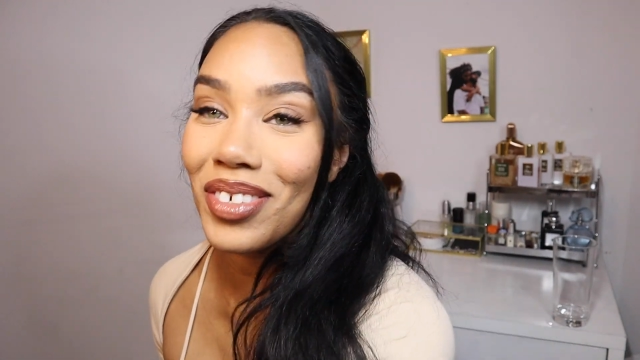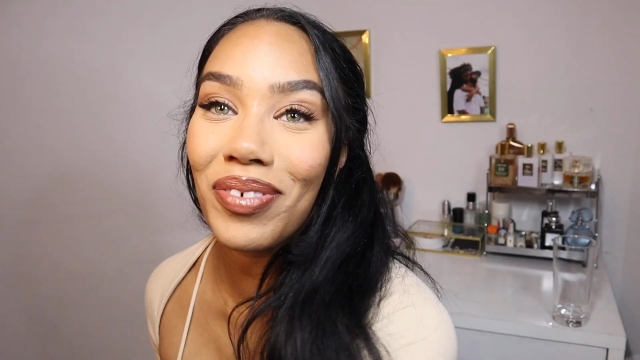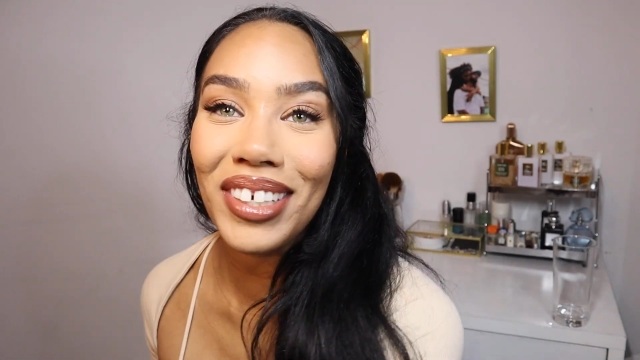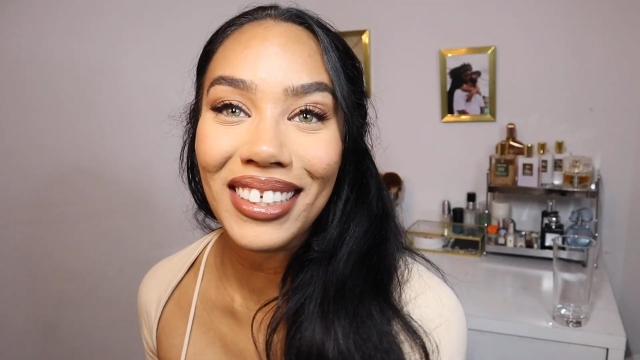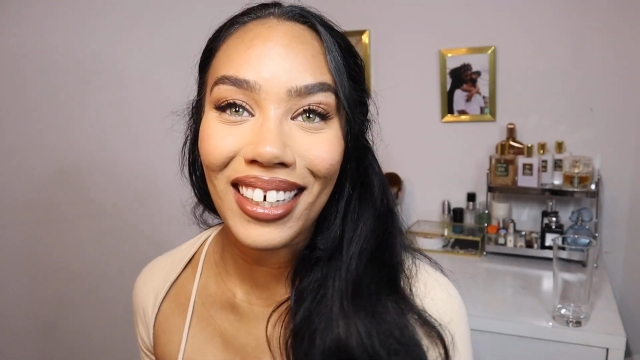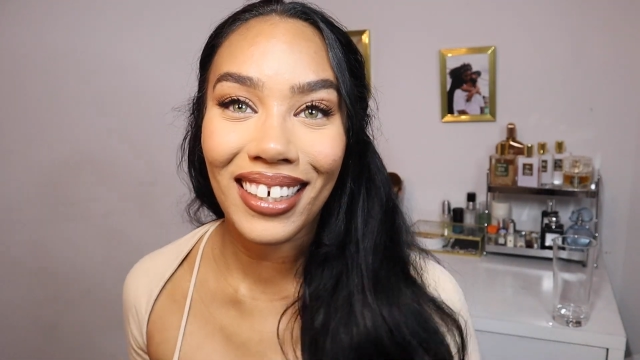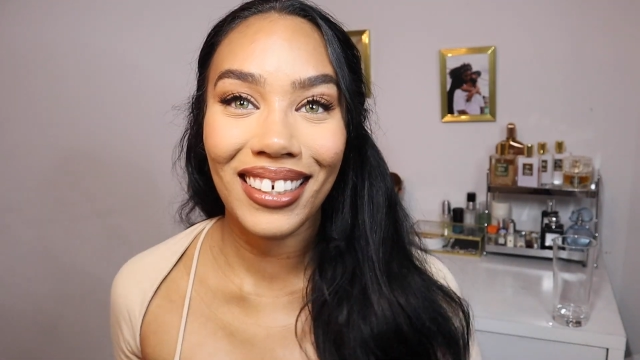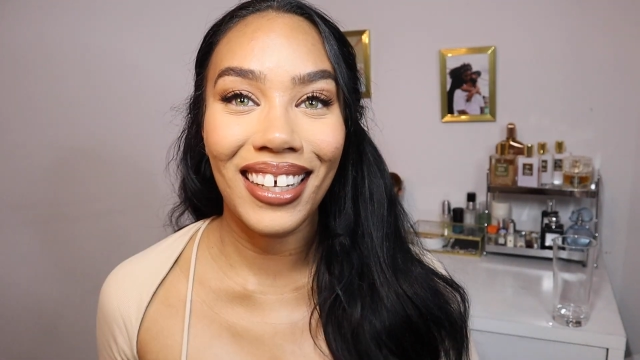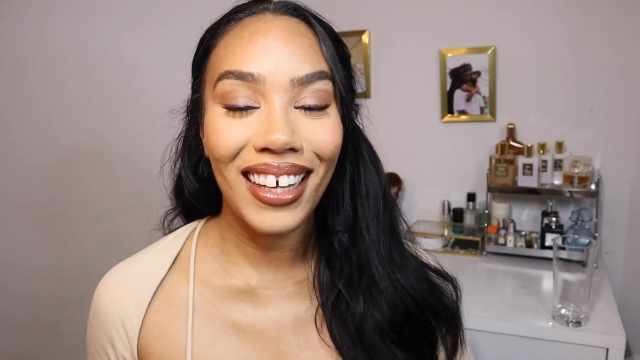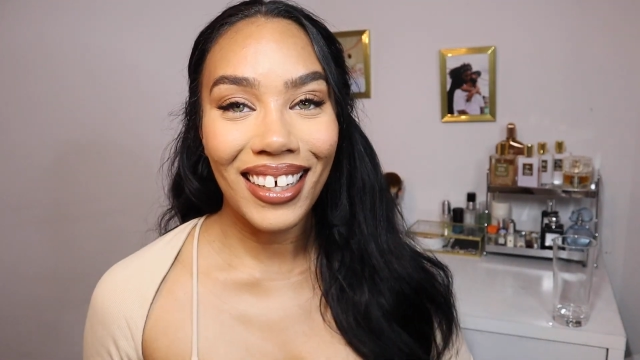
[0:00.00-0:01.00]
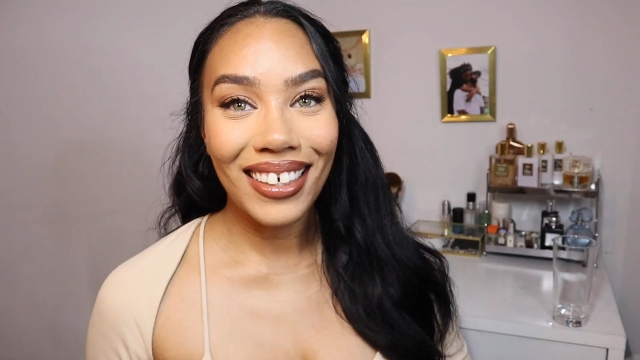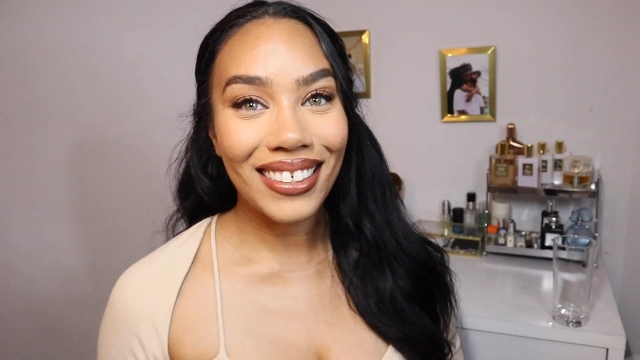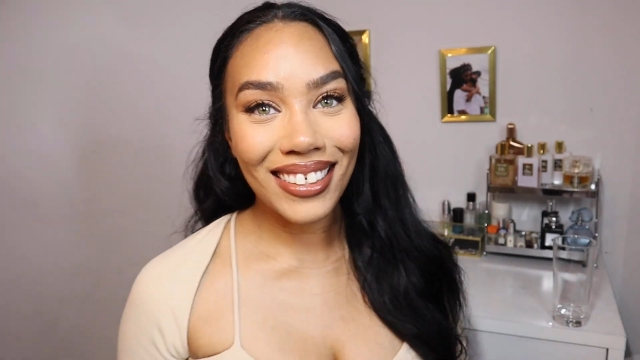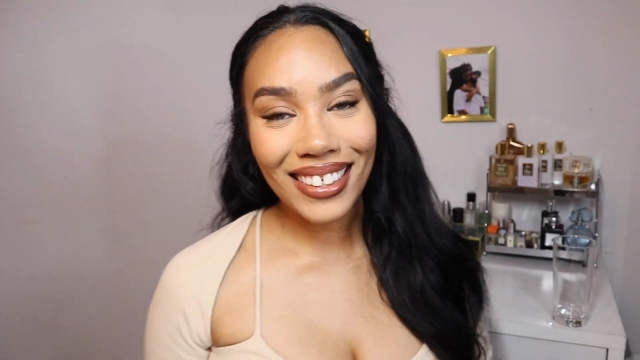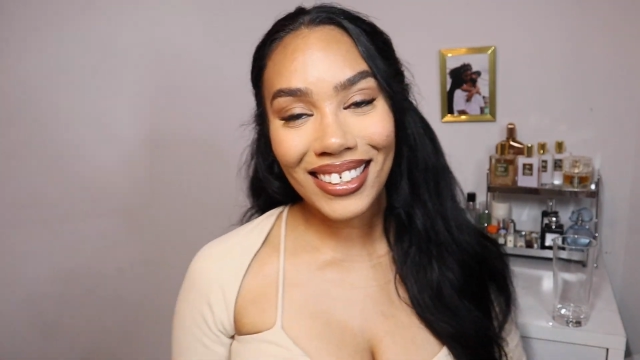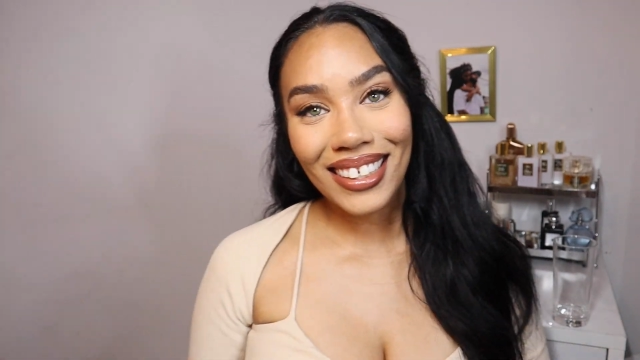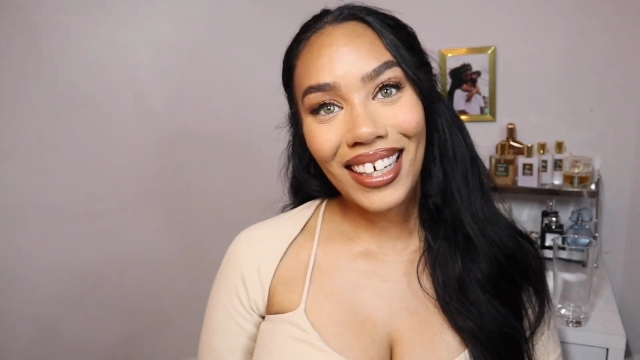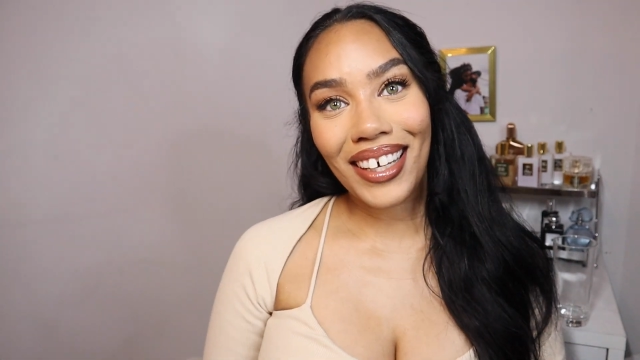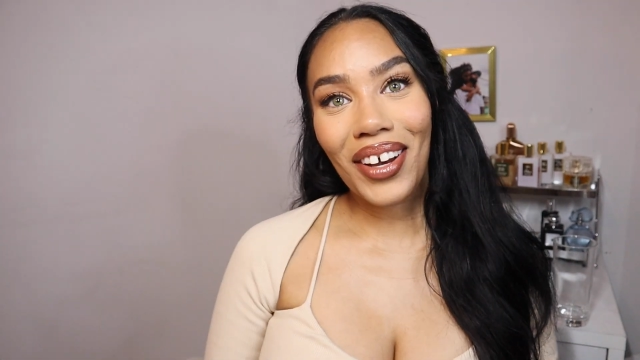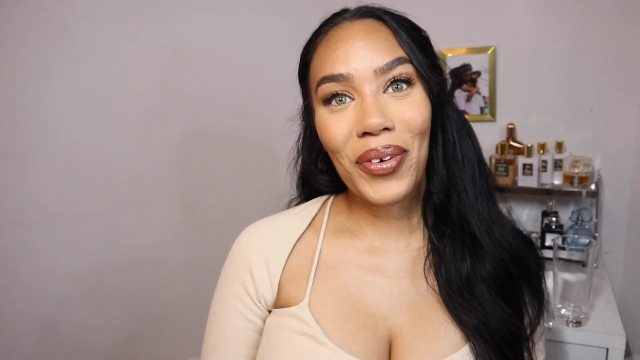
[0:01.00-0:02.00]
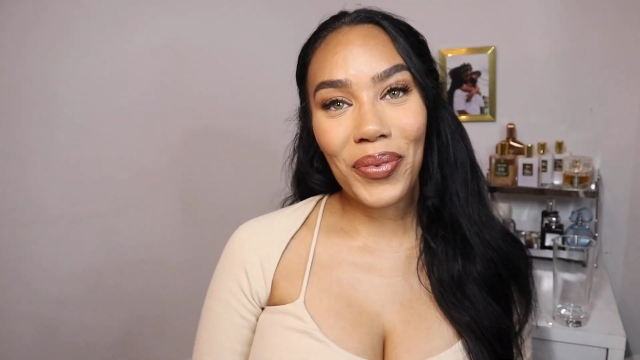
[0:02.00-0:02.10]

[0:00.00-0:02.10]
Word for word: on for a second to see